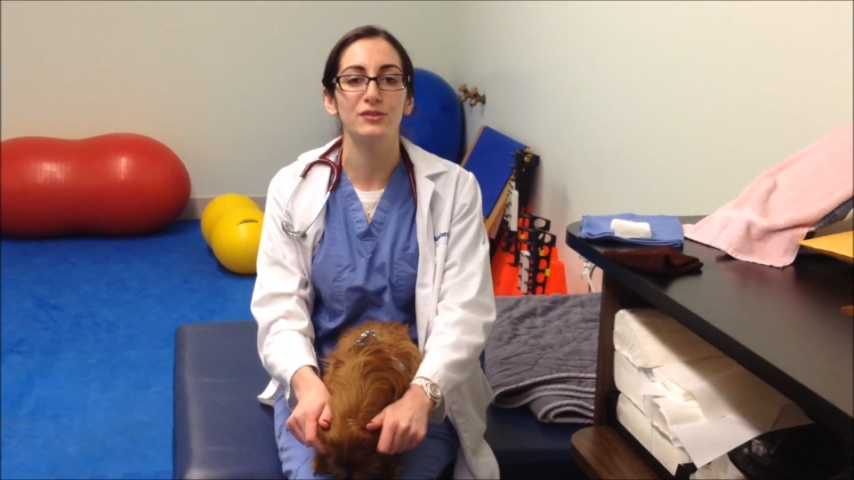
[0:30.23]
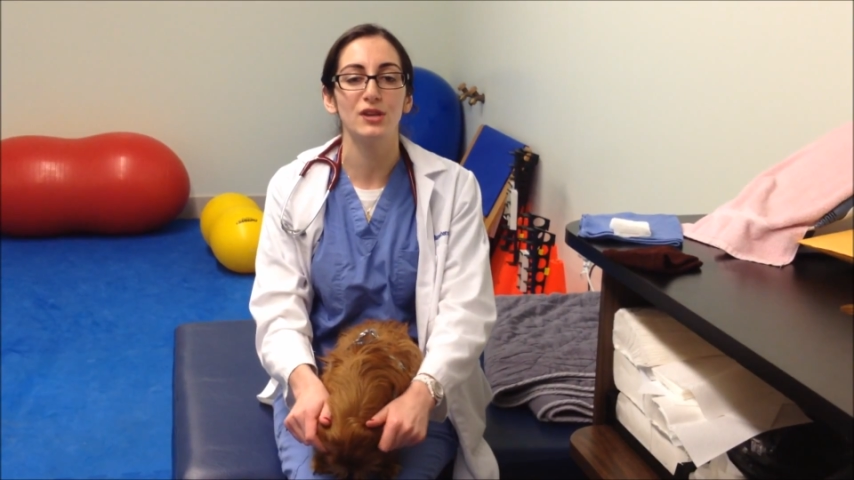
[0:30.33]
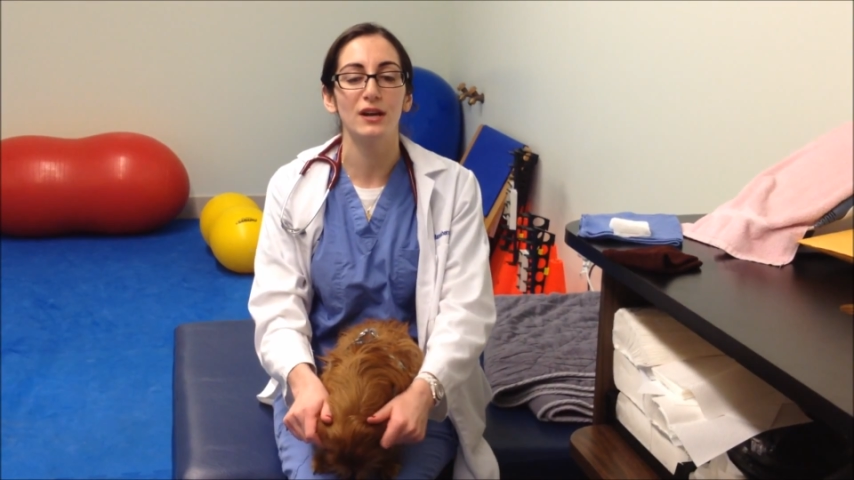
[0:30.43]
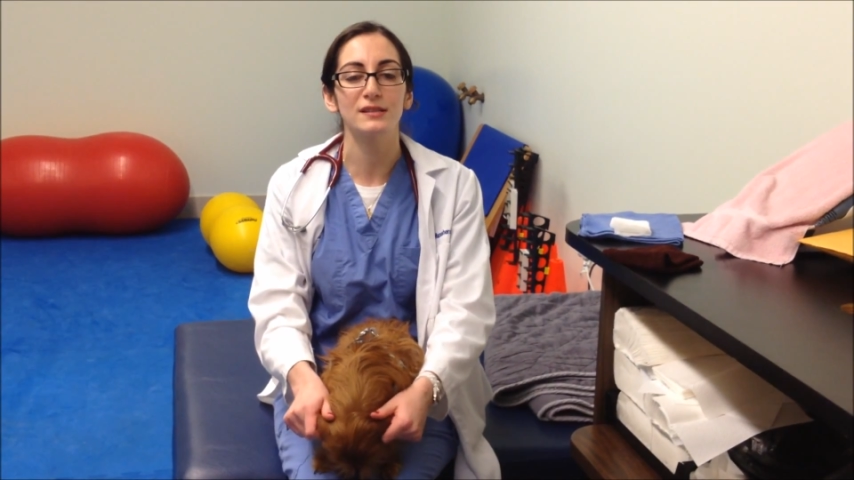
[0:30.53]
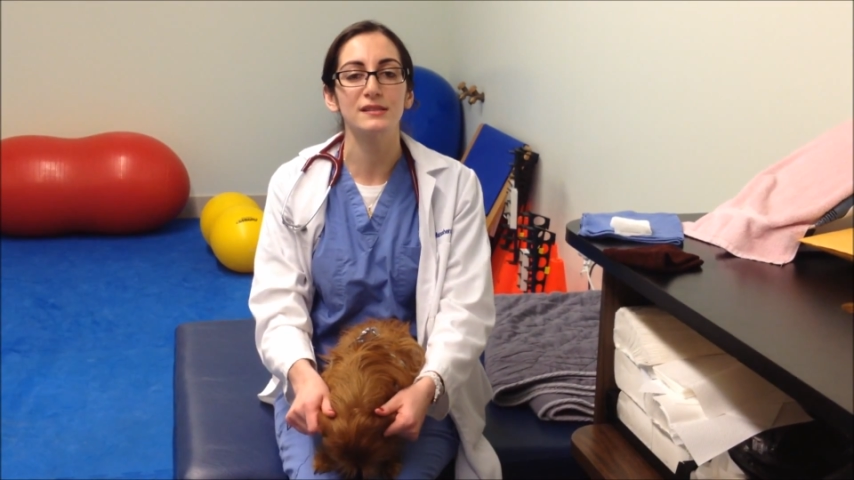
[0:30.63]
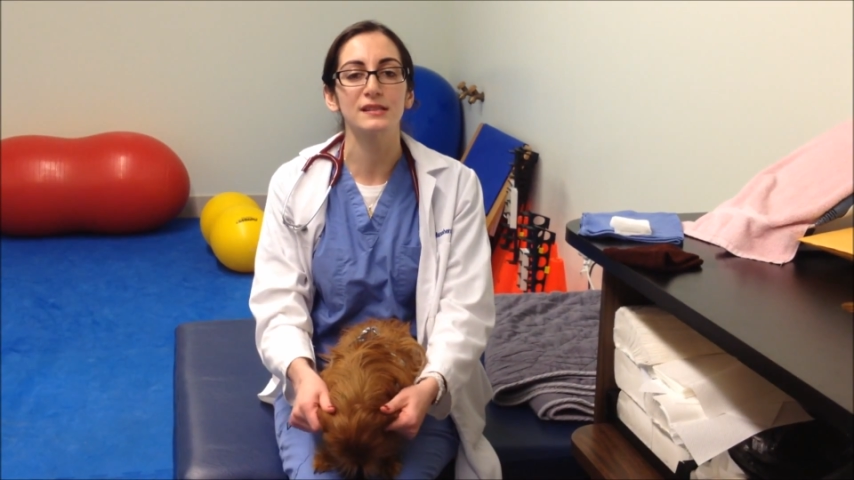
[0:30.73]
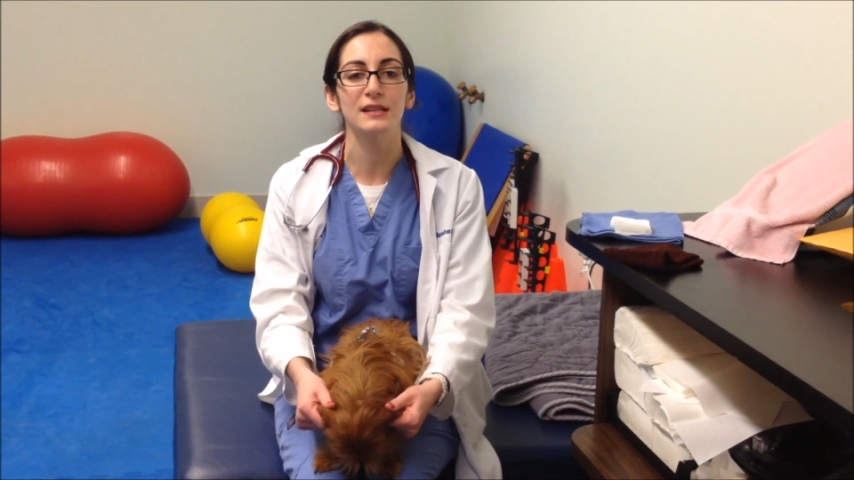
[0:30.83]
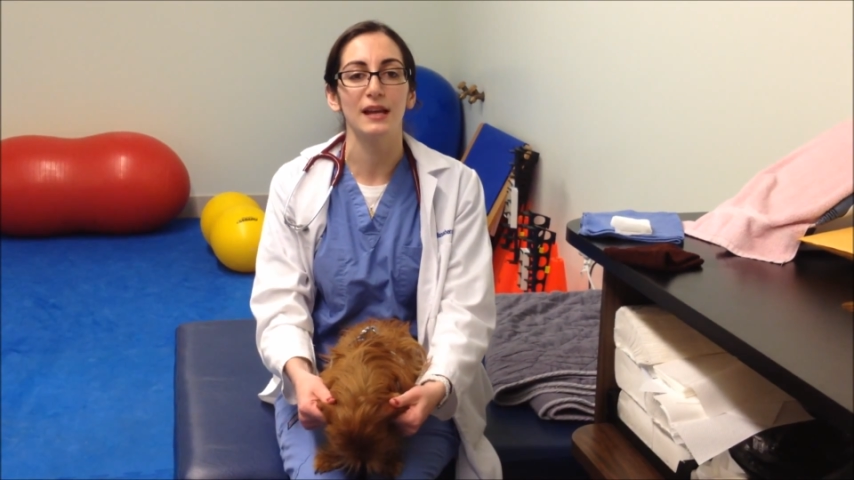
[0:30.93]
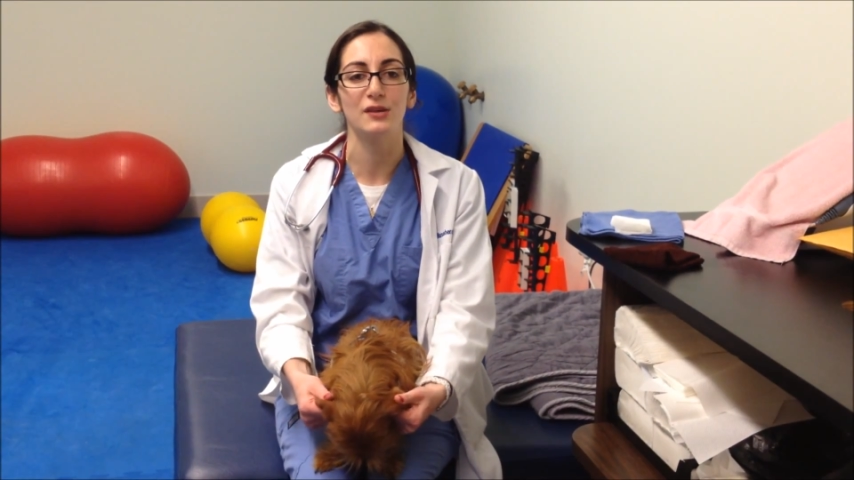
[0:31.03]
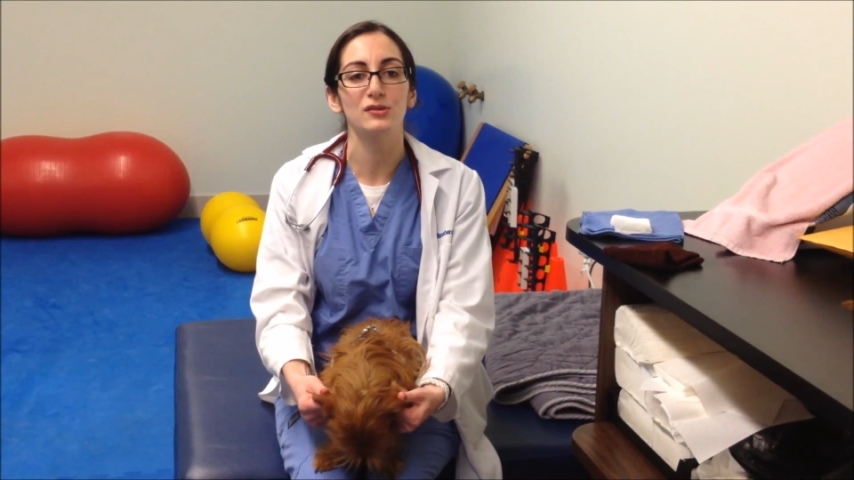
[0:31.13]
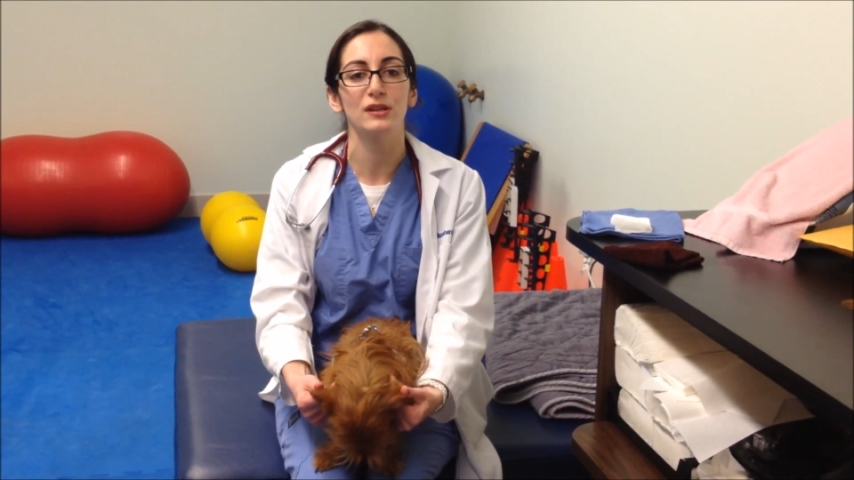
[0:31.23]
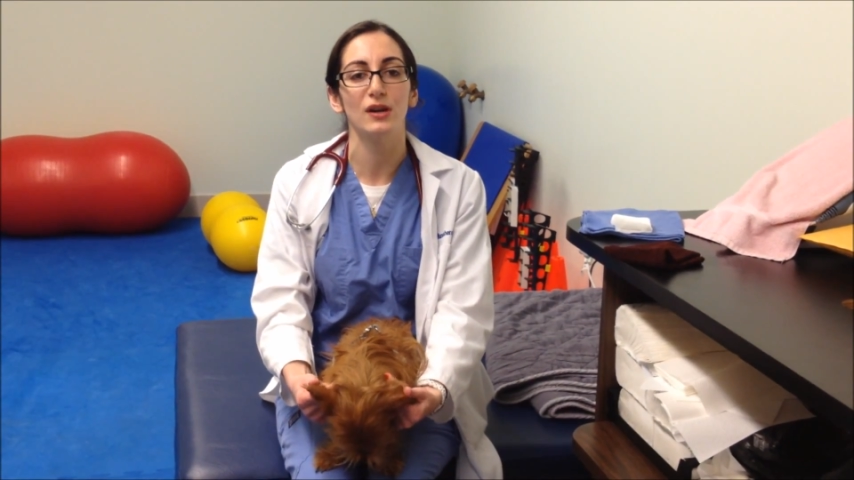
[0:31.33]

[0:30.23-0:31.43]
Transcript: the toxins can actually